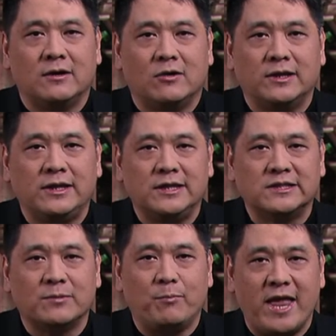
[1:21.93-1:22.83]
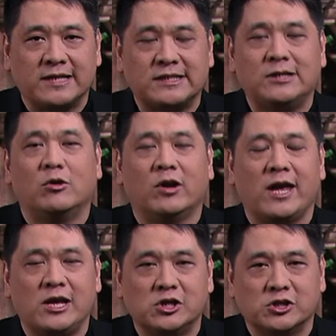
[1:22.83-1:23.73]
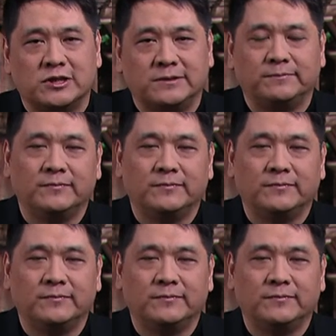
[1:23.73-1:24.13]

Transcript: on this blessed occasion.